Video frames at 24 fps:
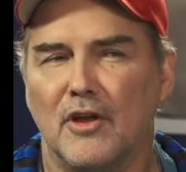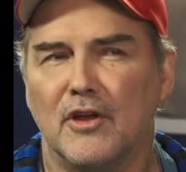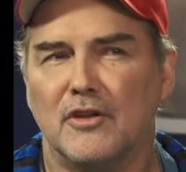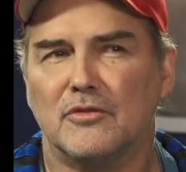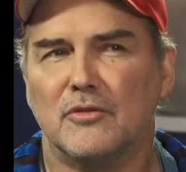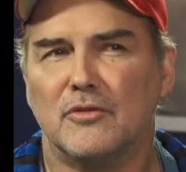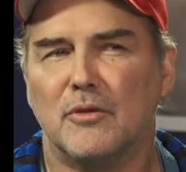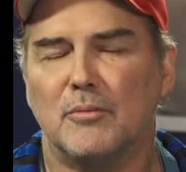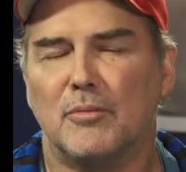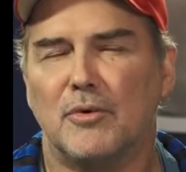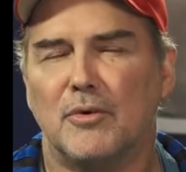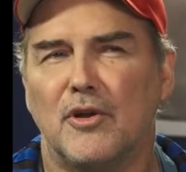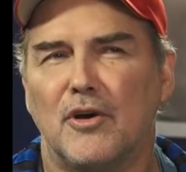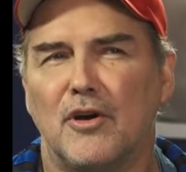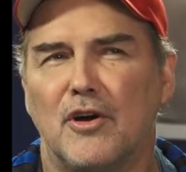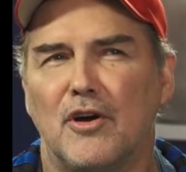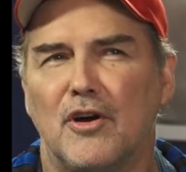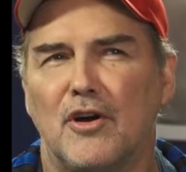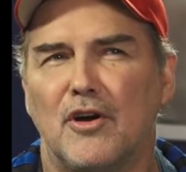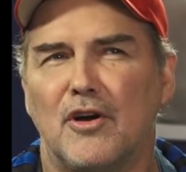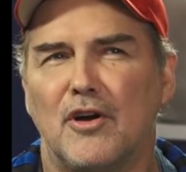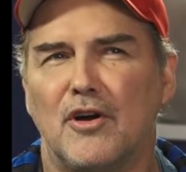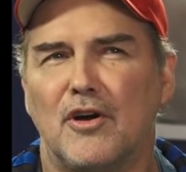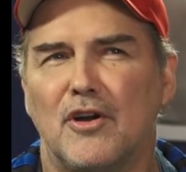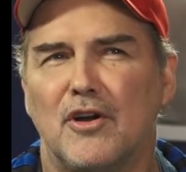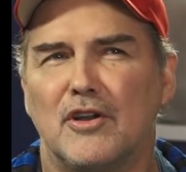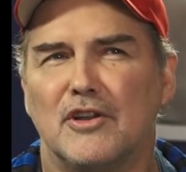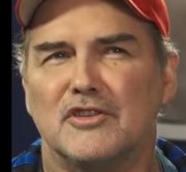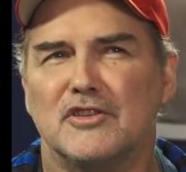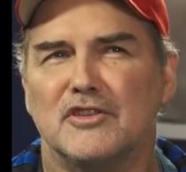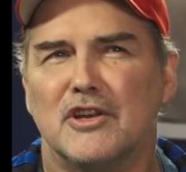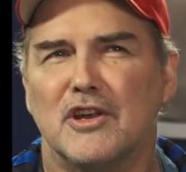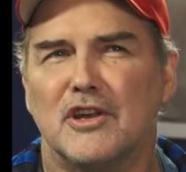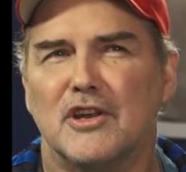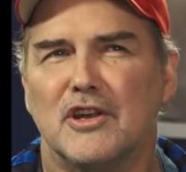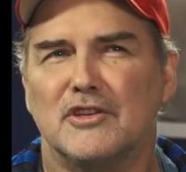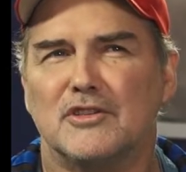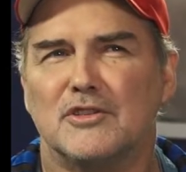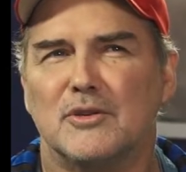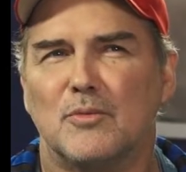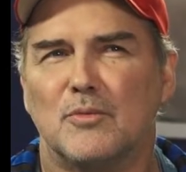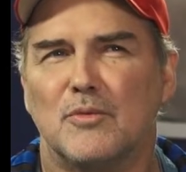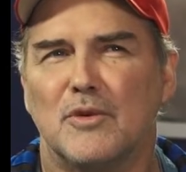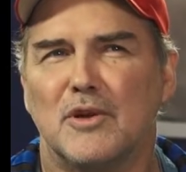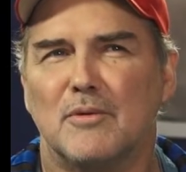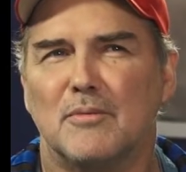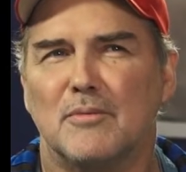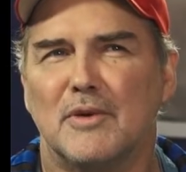So he put all his eggs
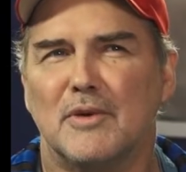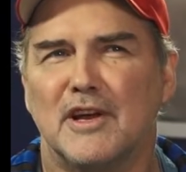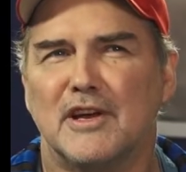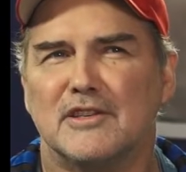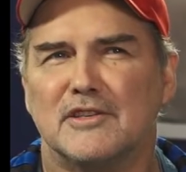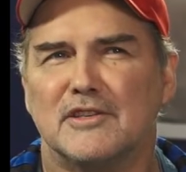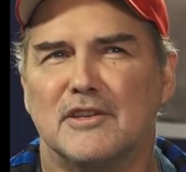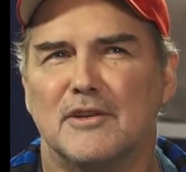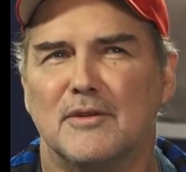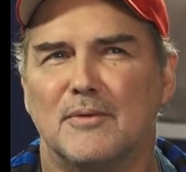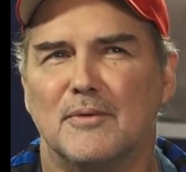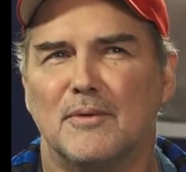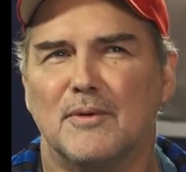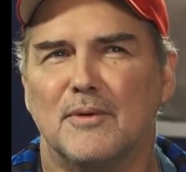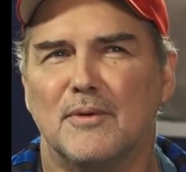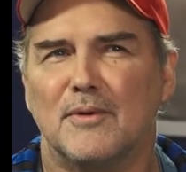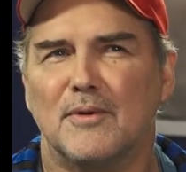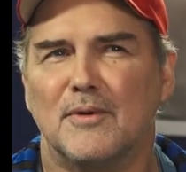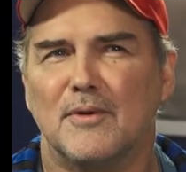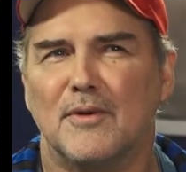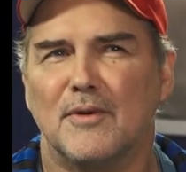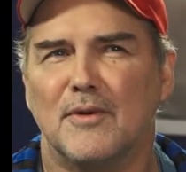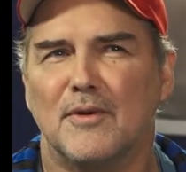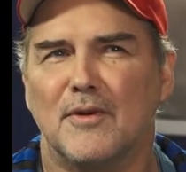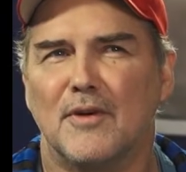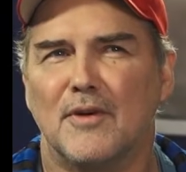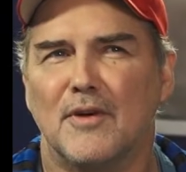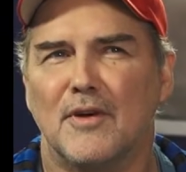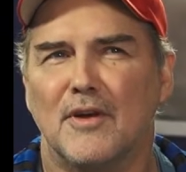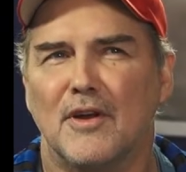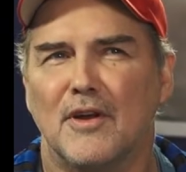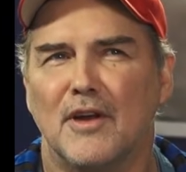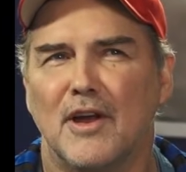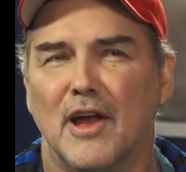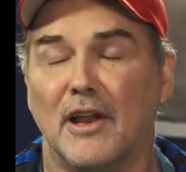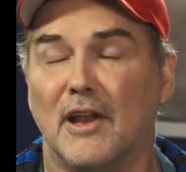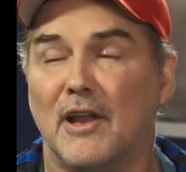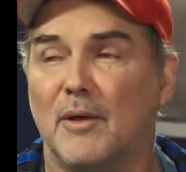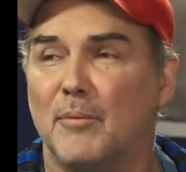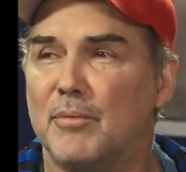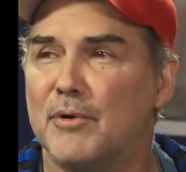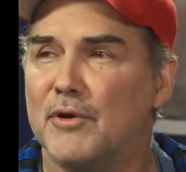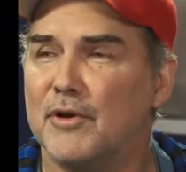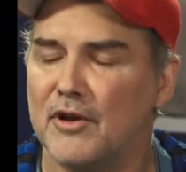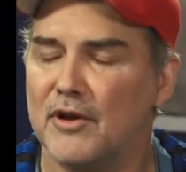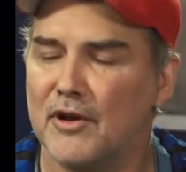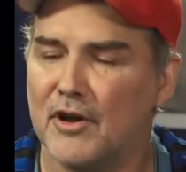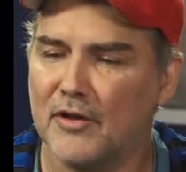in one basket. And he
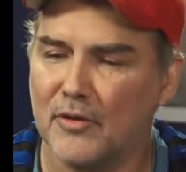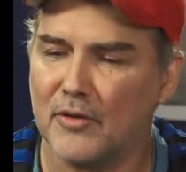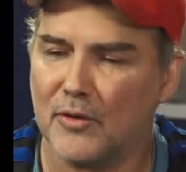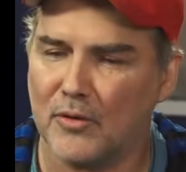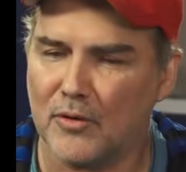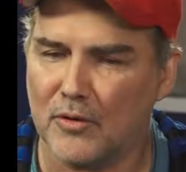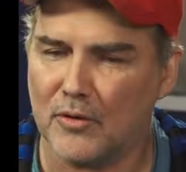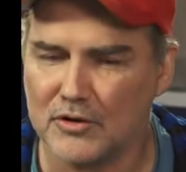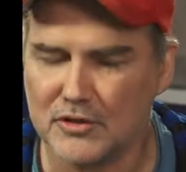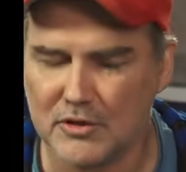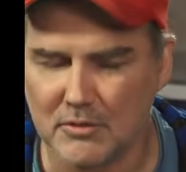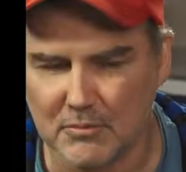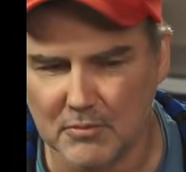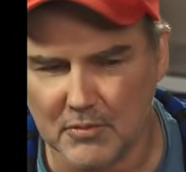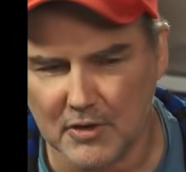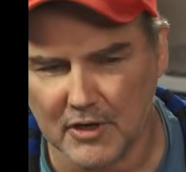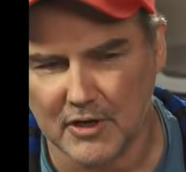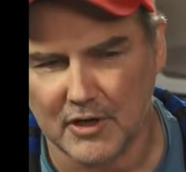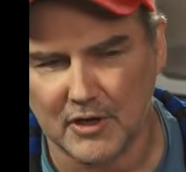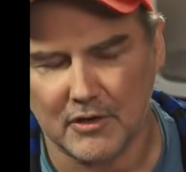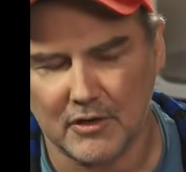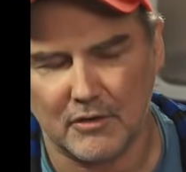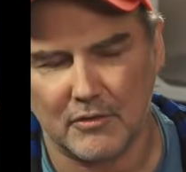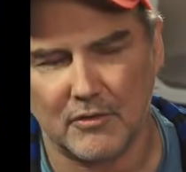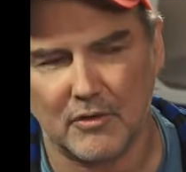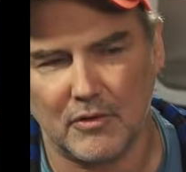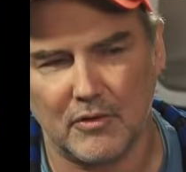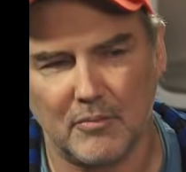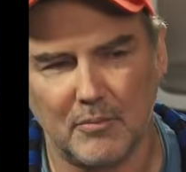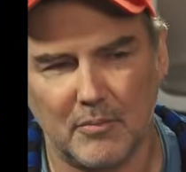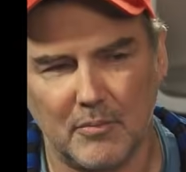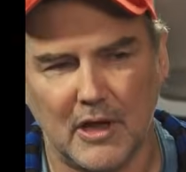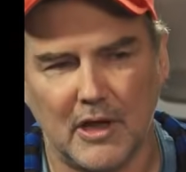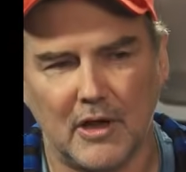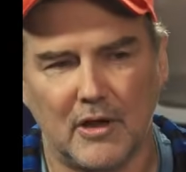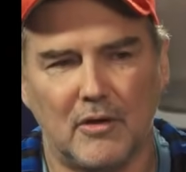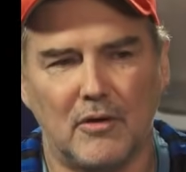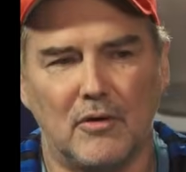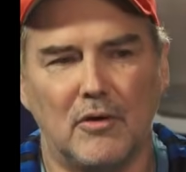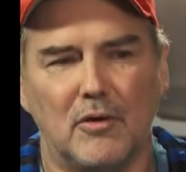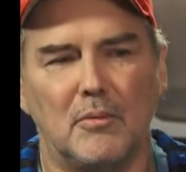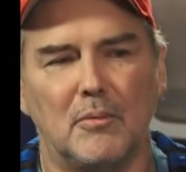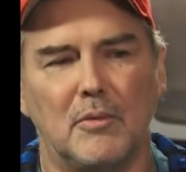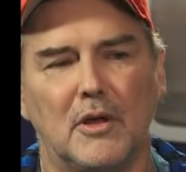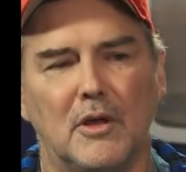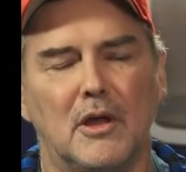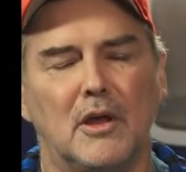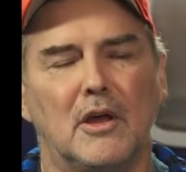put it on the horse and buggy and drove back
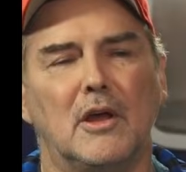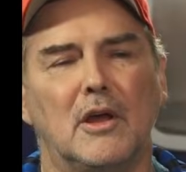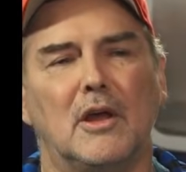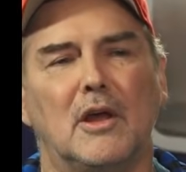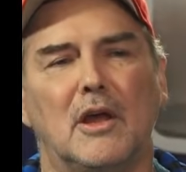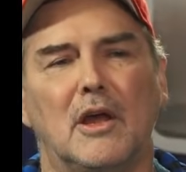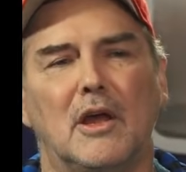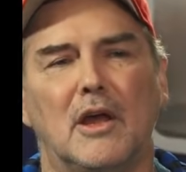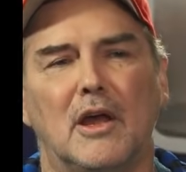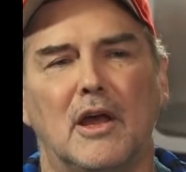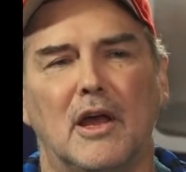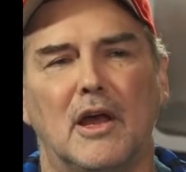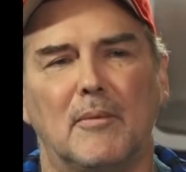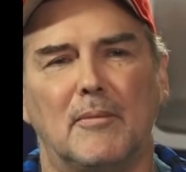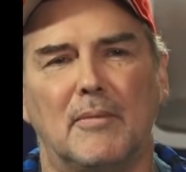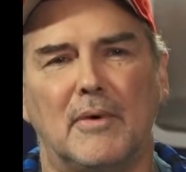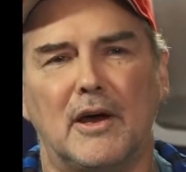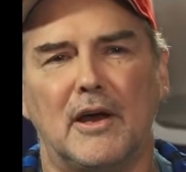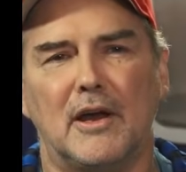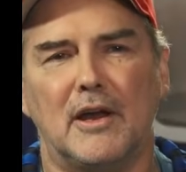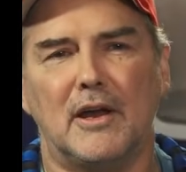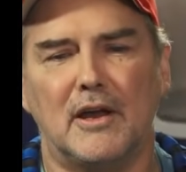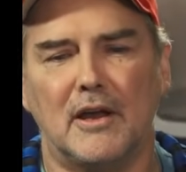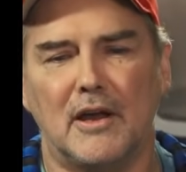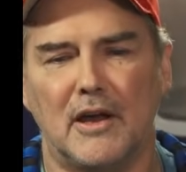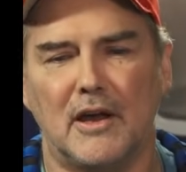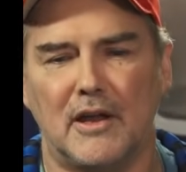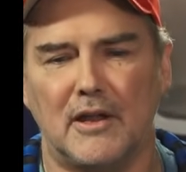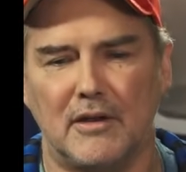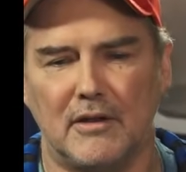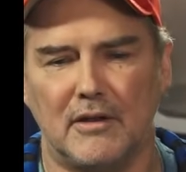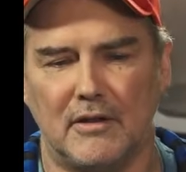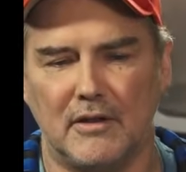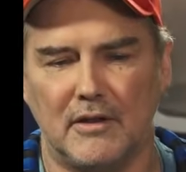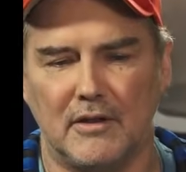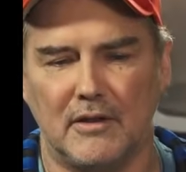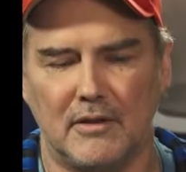home. And by God,